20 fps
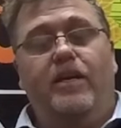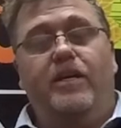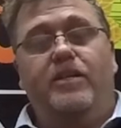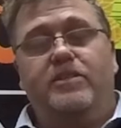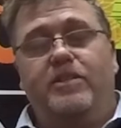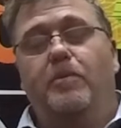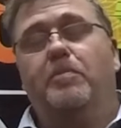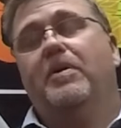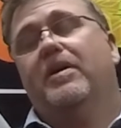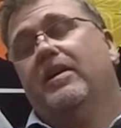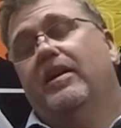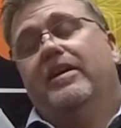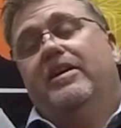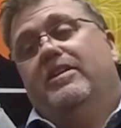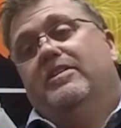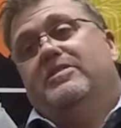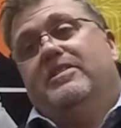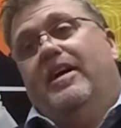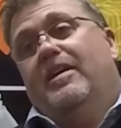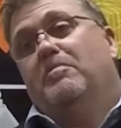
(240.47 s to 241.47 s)
typically
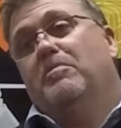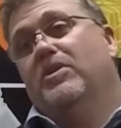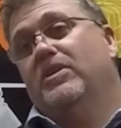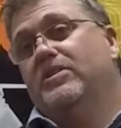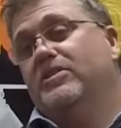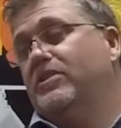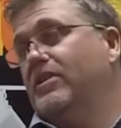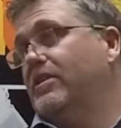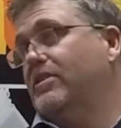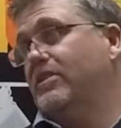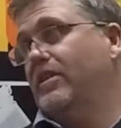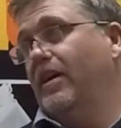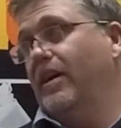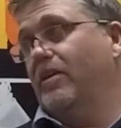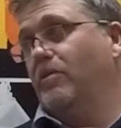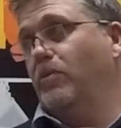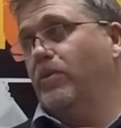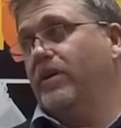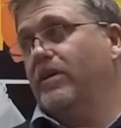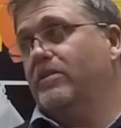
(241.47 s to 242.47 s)
it'd take me 6 to
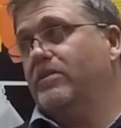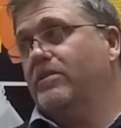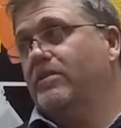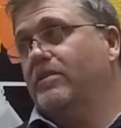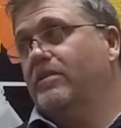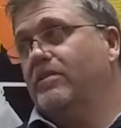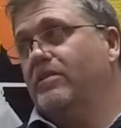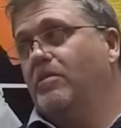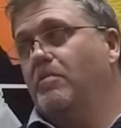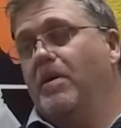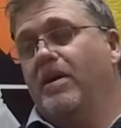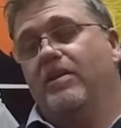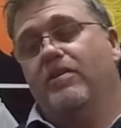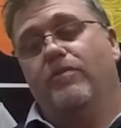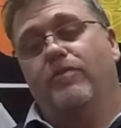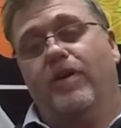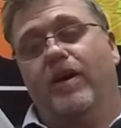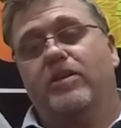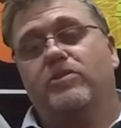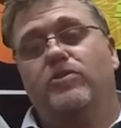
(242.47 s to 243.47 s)
8 weeks to
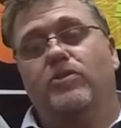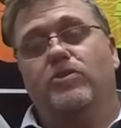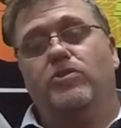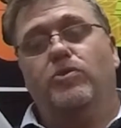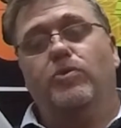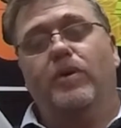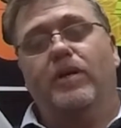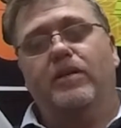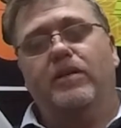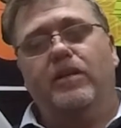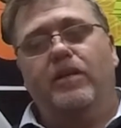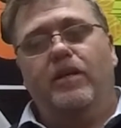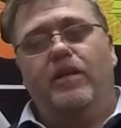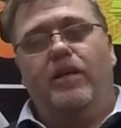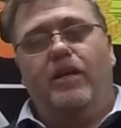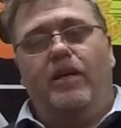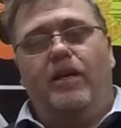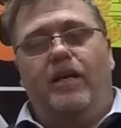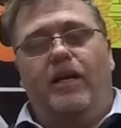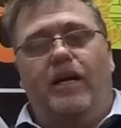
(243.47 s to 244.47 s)
manufacture a new
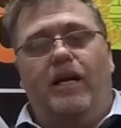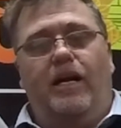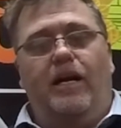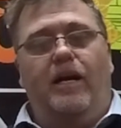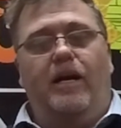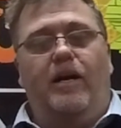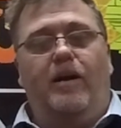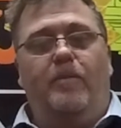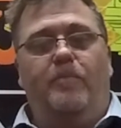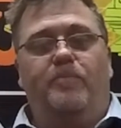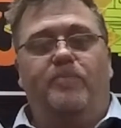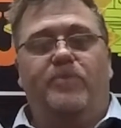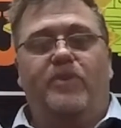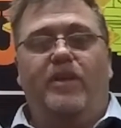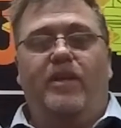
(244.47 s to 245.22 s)
one.